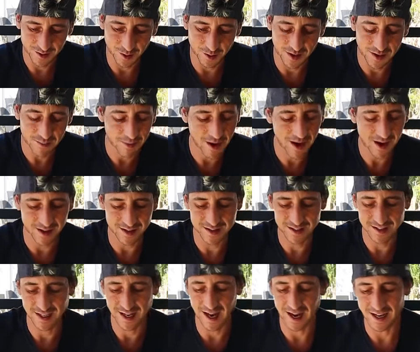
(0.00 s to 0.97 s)
30
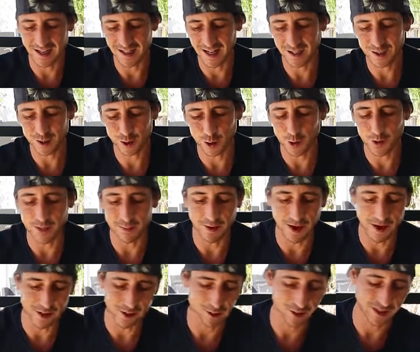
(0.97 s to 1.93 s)
bucks? Hey, that's 30
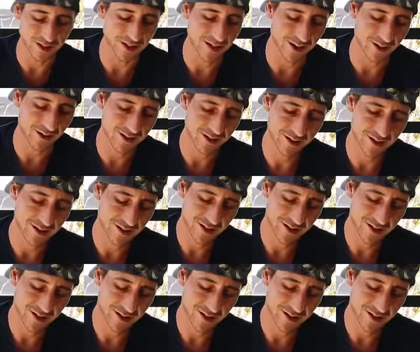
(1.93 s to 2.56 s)
bucks right there.